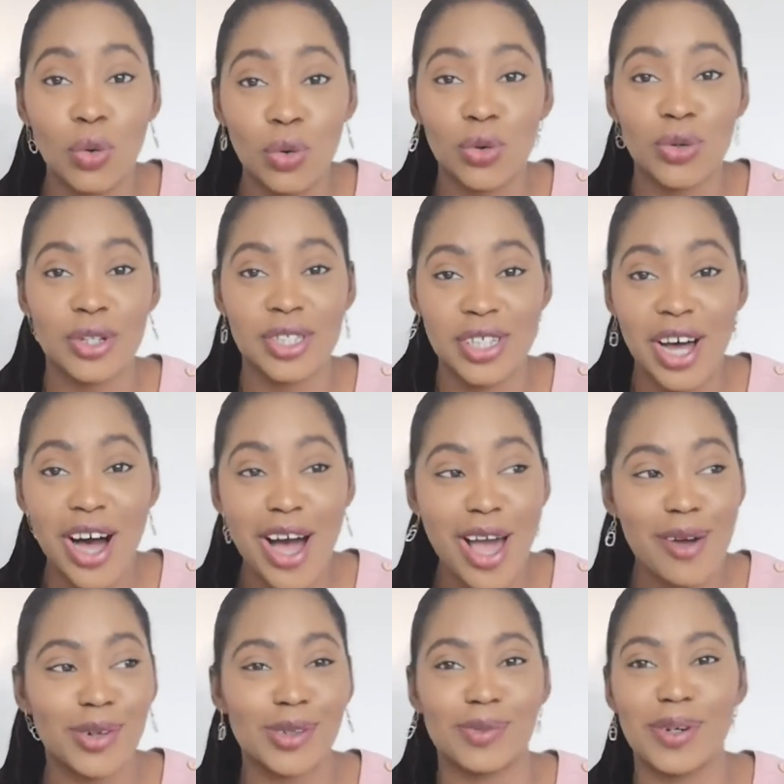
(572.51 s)
all the
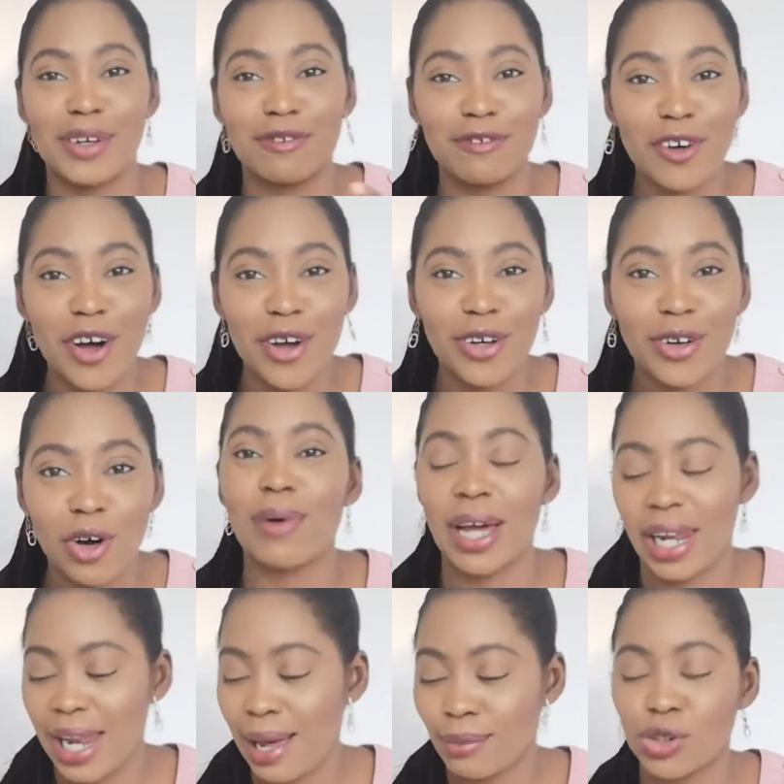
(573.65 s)
time on my phone, on
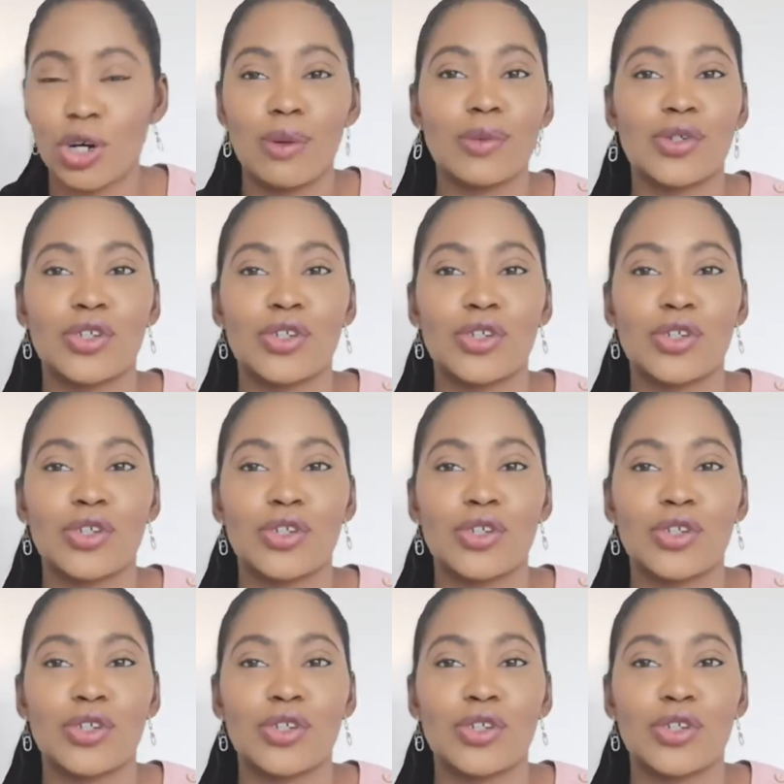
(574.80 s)
my laptop.